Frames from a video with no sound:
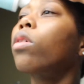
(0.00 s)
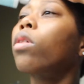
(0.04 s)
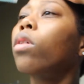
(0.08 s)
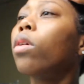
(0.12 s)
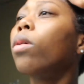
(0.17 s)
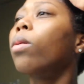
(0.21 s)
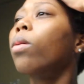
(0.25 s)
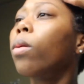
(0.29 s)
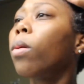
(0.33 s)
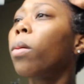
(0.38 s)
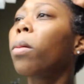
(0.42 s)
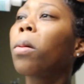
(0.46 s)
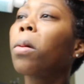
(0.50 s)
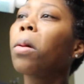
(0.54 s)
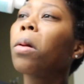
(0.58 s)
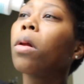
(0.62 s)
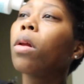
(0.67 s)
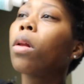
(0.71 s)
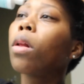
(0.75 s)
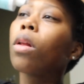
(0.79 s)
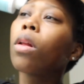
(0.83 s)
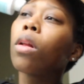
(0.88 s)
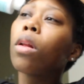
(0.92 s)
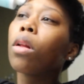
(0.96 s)
water-based
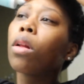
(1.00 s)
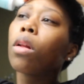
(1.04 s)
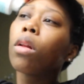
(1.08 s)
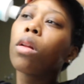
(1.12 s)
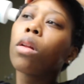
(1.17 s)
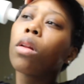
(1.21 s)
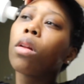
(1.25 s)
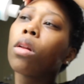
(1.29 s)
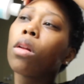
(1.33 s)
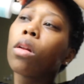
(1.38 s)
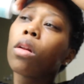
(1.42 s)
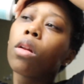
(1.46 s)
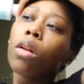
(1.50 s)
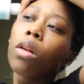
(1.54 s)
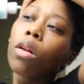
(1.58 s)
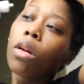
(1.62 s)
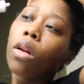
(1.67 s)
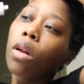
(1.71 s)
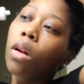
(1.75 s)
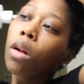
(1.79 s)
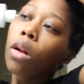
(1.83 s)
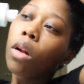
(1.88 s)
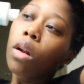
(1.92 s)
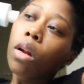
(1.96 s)
like co-wash
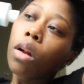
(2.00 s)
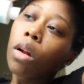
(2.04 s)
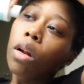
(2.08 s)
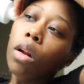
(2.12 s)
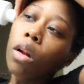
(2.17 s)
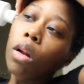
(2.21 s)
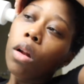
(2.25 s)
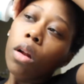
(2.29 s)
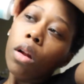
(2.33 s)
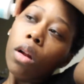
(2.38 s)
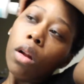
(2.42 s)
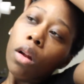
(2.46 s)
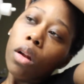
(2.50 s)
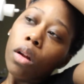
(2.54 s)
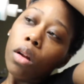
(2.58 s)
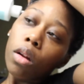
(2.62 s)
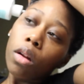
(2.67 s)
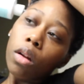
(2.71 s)
kind of thing where